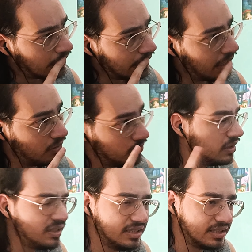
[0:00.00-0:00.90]
Now,
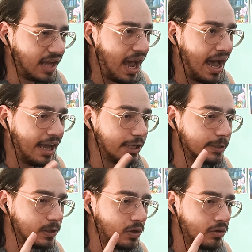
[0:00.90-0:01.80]
this is a,
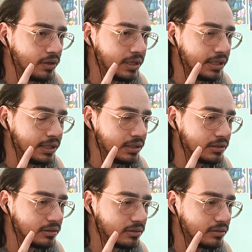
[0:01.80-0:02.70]
only
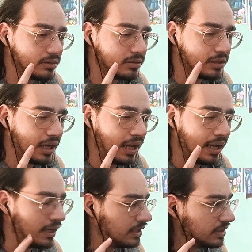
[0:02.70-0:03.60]

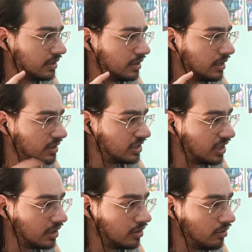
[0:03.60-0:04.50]
a, a
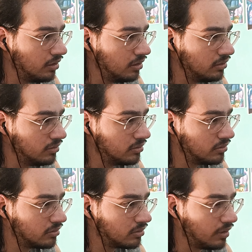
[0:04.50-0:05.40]
single
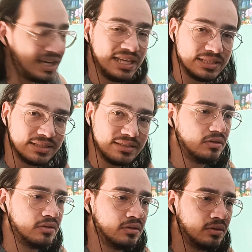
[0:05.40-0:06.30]
release
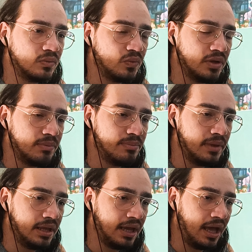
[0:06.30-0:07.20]
or will
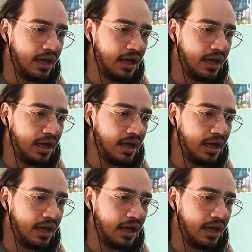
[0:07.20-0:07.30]
be